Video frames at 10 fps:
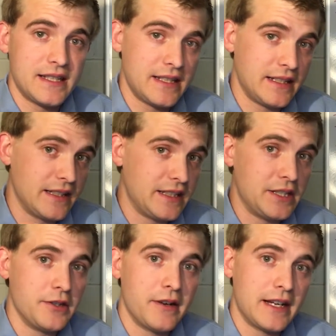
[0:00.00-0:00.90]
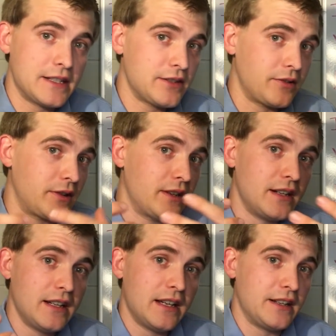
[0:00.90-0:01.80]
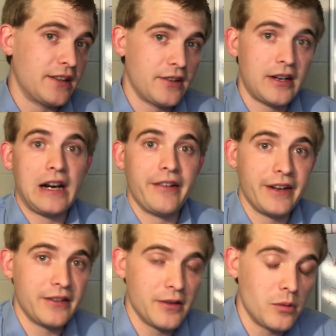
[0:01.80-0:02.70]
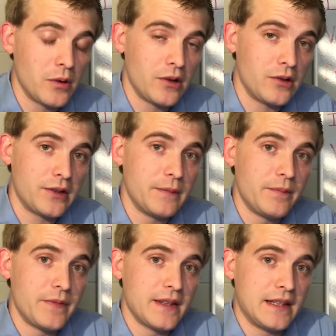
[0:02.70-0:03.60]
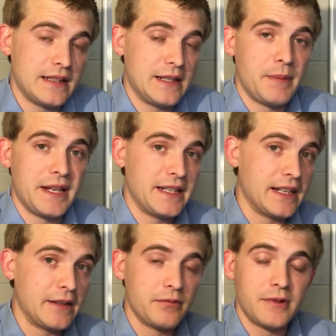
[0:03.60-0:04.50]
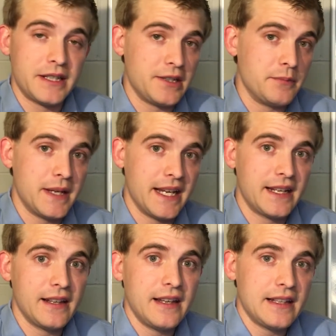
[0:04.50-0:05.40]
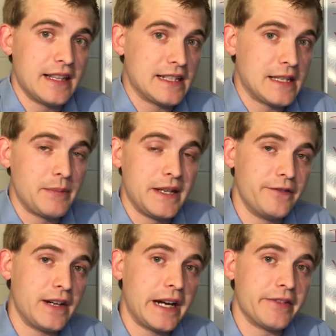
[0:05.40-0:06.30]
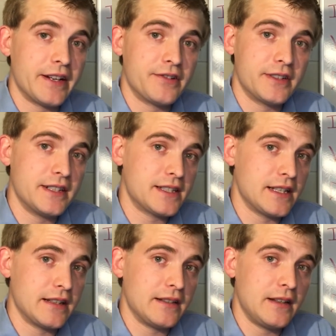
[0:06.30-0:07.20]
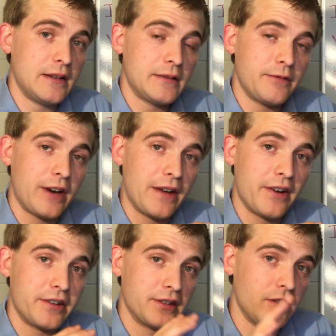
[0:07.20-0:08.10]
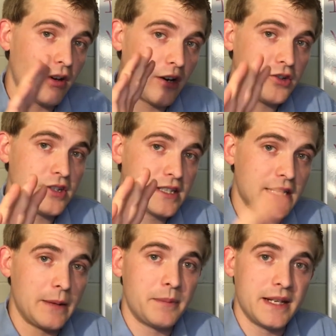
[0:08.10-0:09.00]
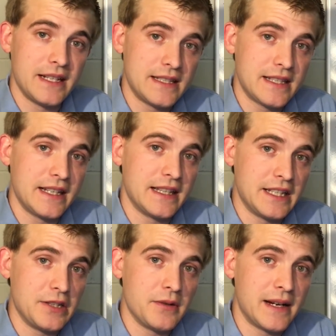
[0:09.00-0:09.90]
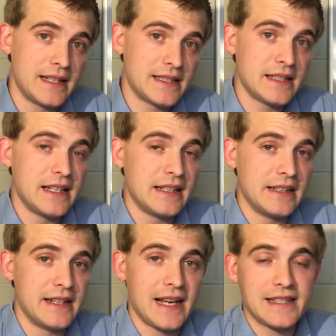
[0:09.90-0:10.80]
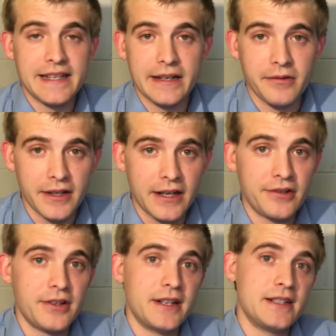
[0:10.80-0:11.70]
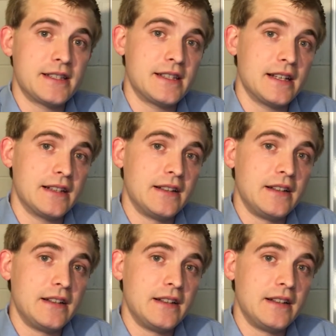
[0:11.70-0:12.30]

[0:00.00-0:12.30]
in the US or another area of the world, depending on what you pick. The S&P 500 is the 500 largest companies in the US. The NASDAQ 100 is the